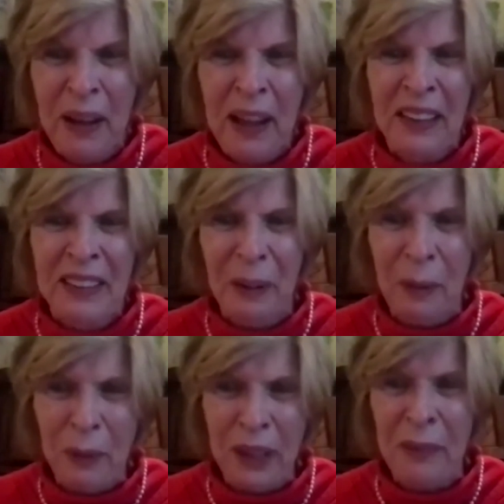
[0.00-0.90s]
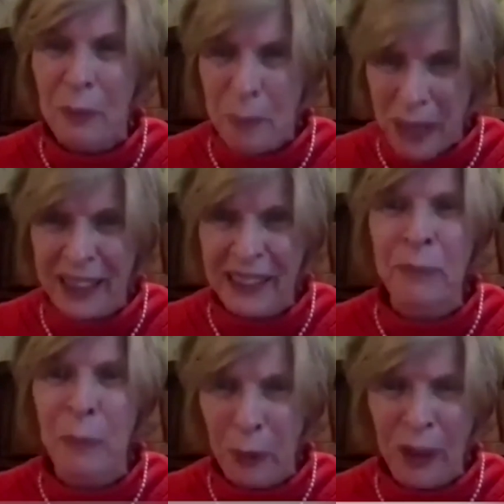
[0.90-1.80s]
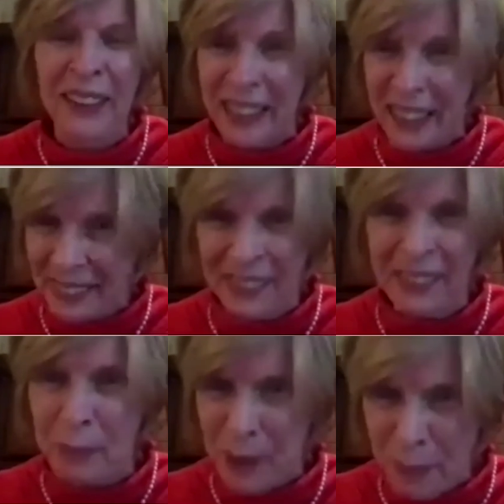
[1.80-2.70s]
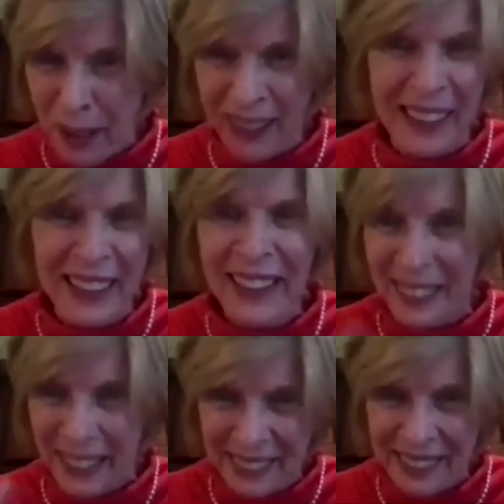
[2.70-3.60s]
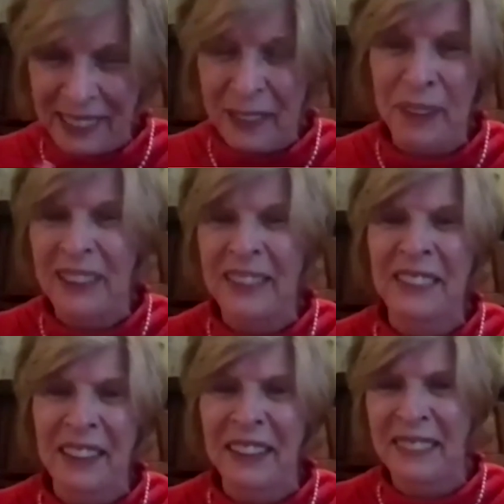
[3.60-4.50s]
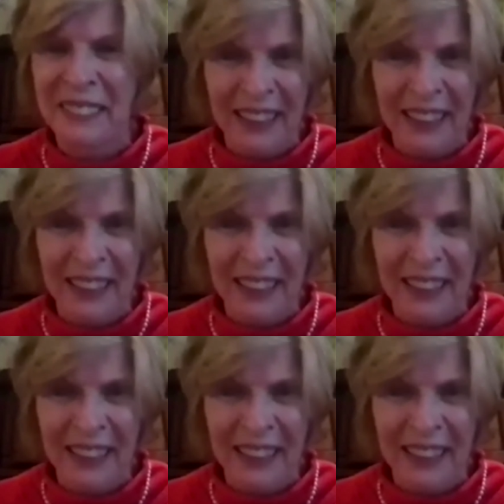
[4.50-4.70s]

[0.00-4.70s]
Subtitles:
So we will make more, and that's going to be Molly, and that's going to be John